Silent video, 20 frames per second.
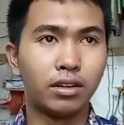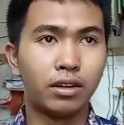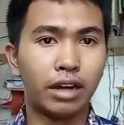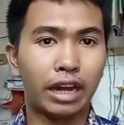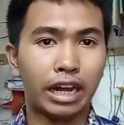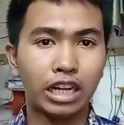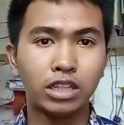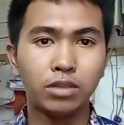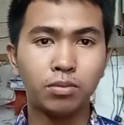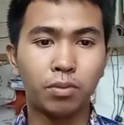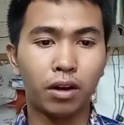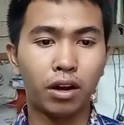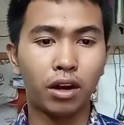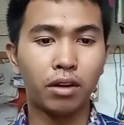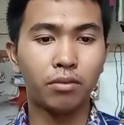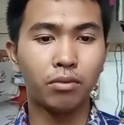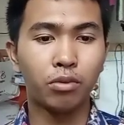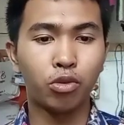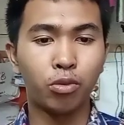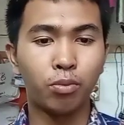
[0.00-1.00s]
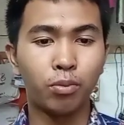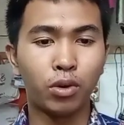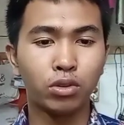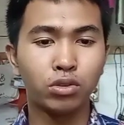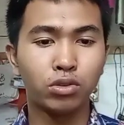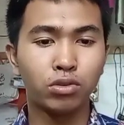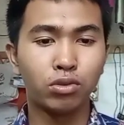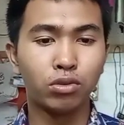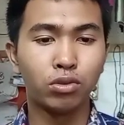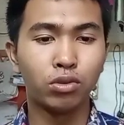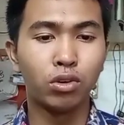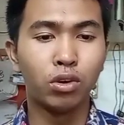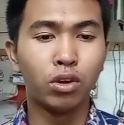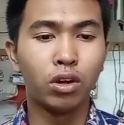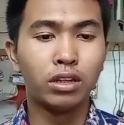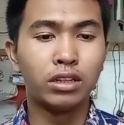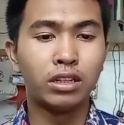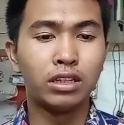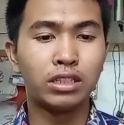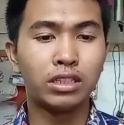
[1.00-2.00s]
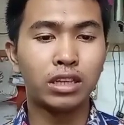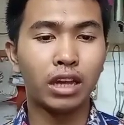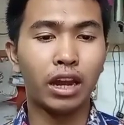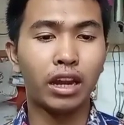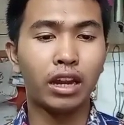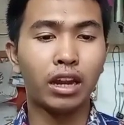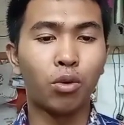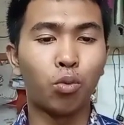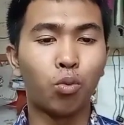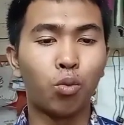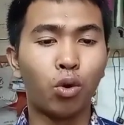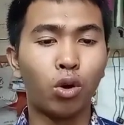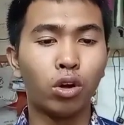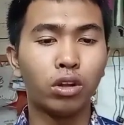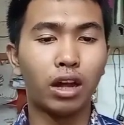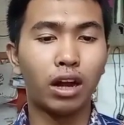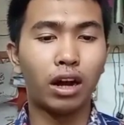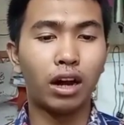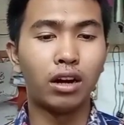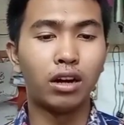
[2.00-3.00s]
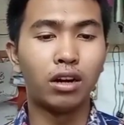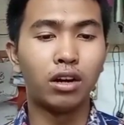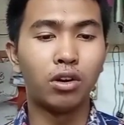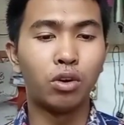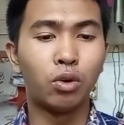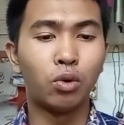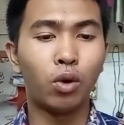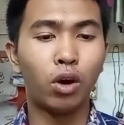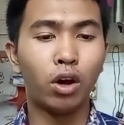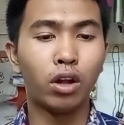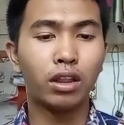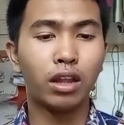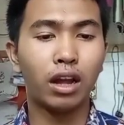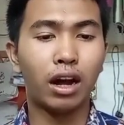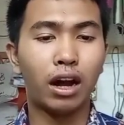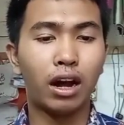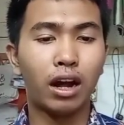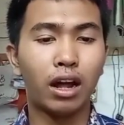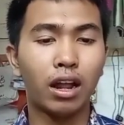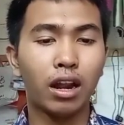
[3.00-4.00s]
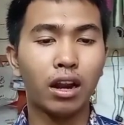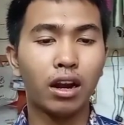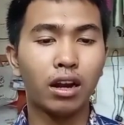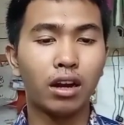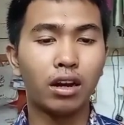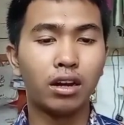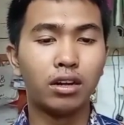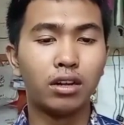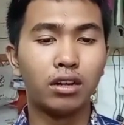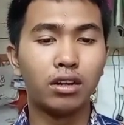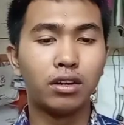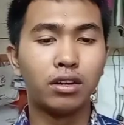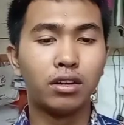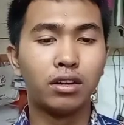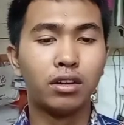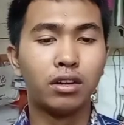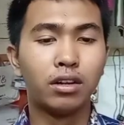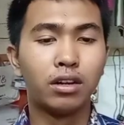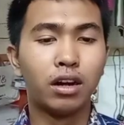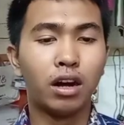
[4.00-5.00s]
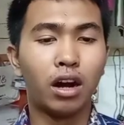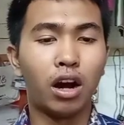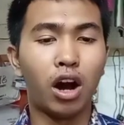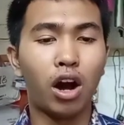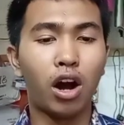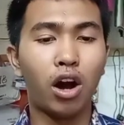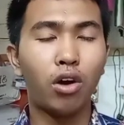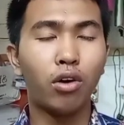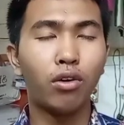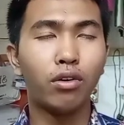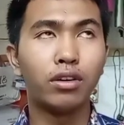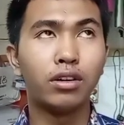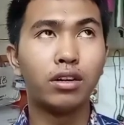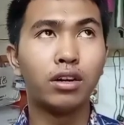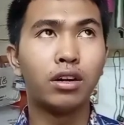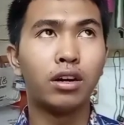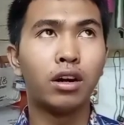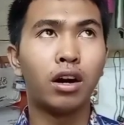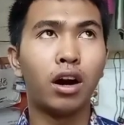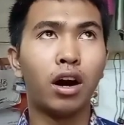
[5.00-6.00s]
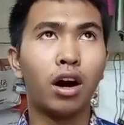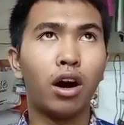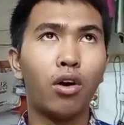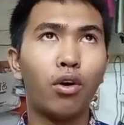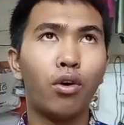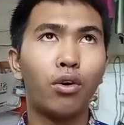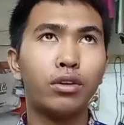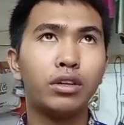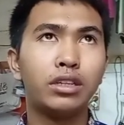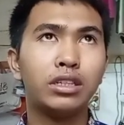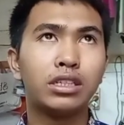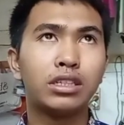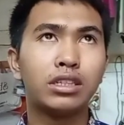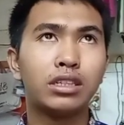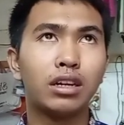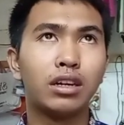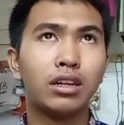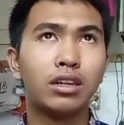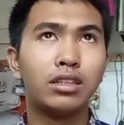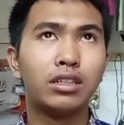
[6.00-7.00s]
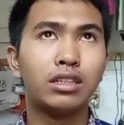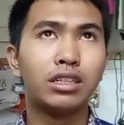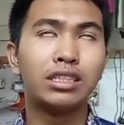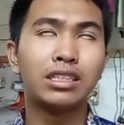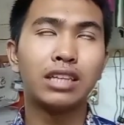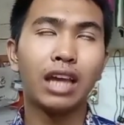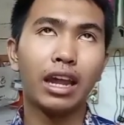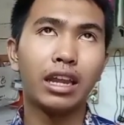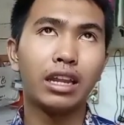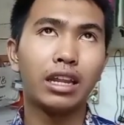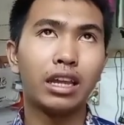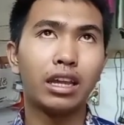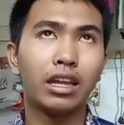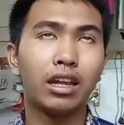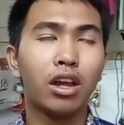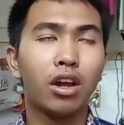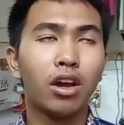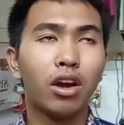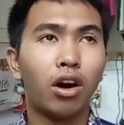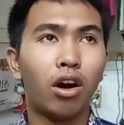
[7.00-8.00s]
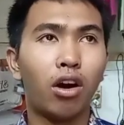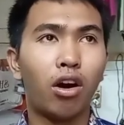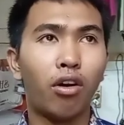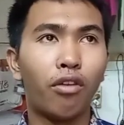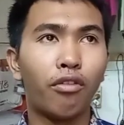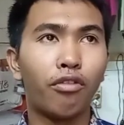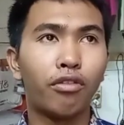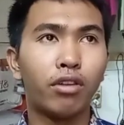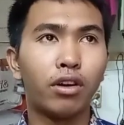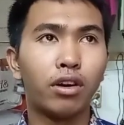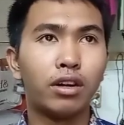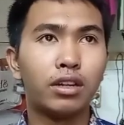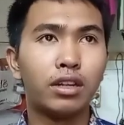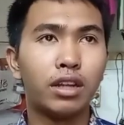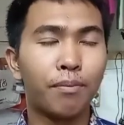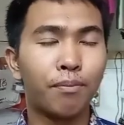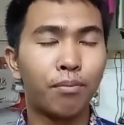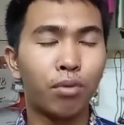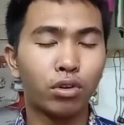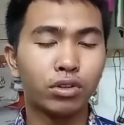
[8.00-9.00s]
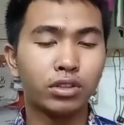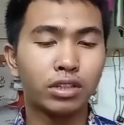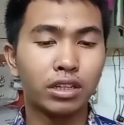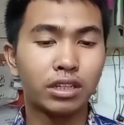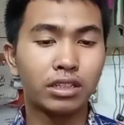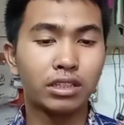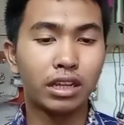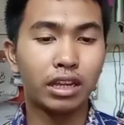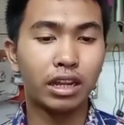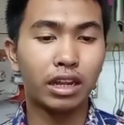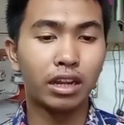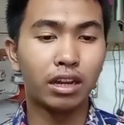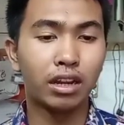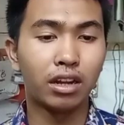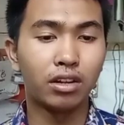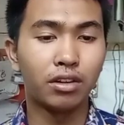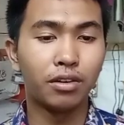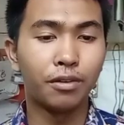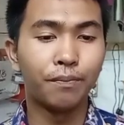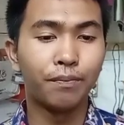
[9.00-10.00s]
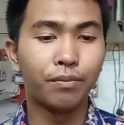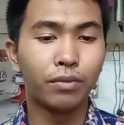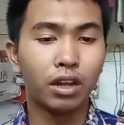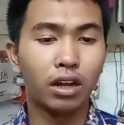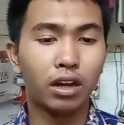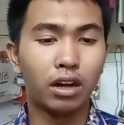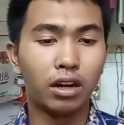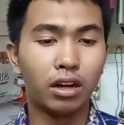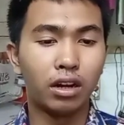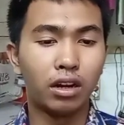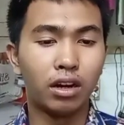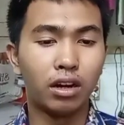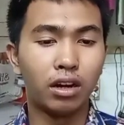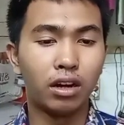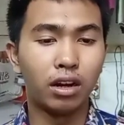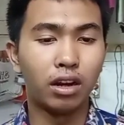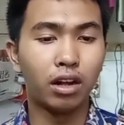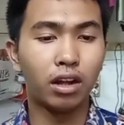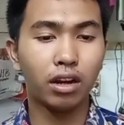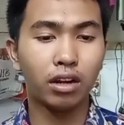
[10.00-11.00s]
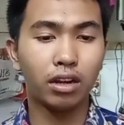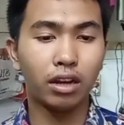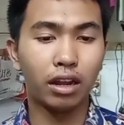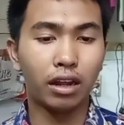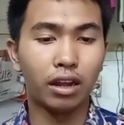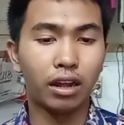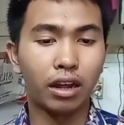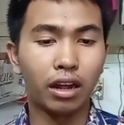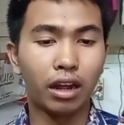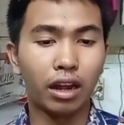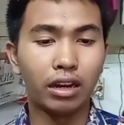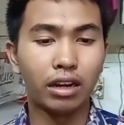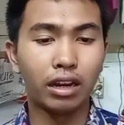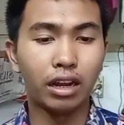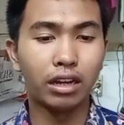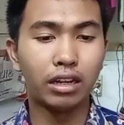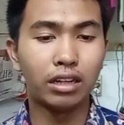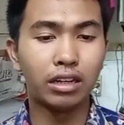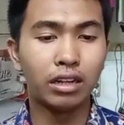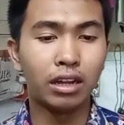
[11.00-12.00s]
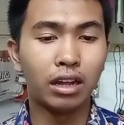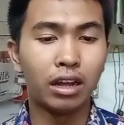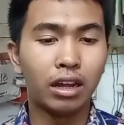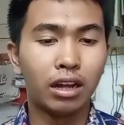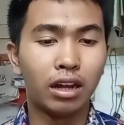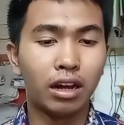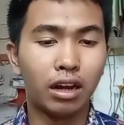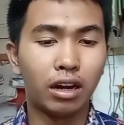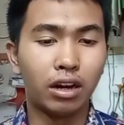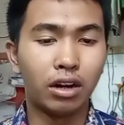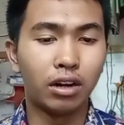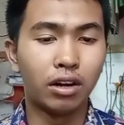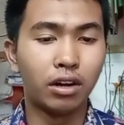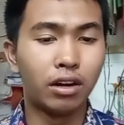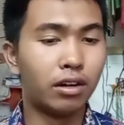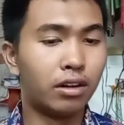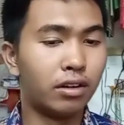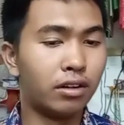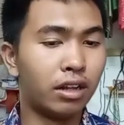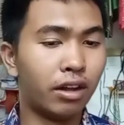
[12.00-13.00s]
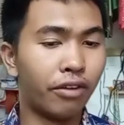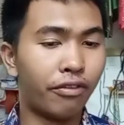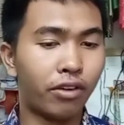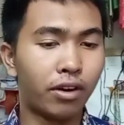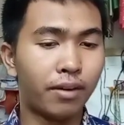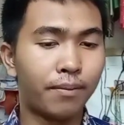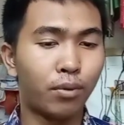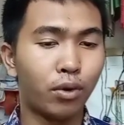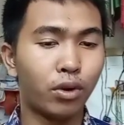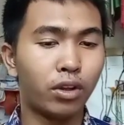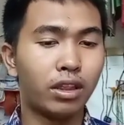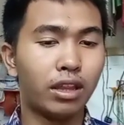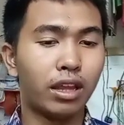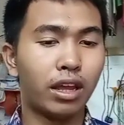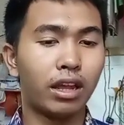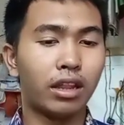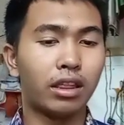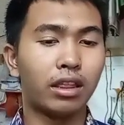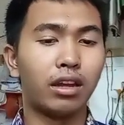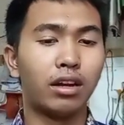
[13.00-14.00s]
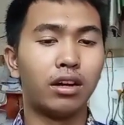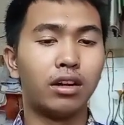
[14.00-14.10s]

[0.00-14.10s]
expert, we must to design what are how is designing of the process in learning. And then the third point that